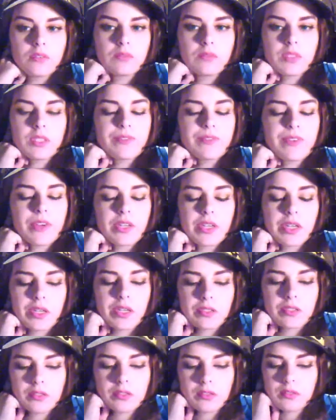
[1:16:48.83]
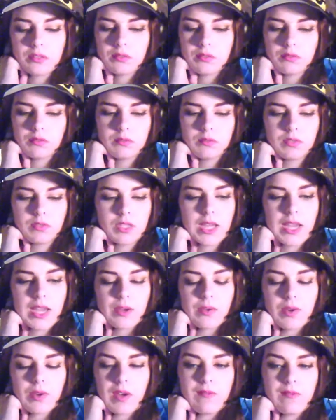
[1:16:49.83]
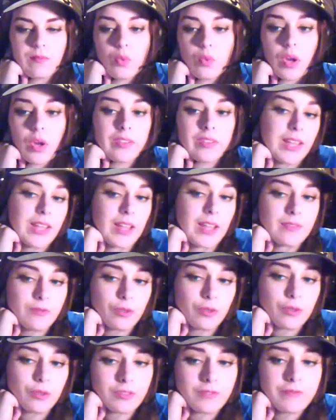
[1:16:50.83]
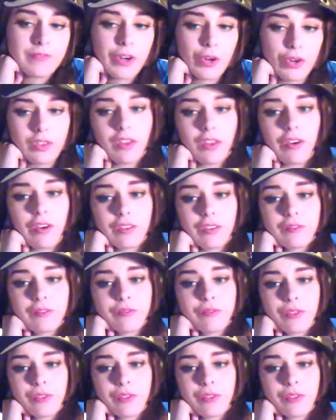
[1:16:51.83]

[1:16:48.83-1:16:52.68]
it's very nice. I've wanted that for very long,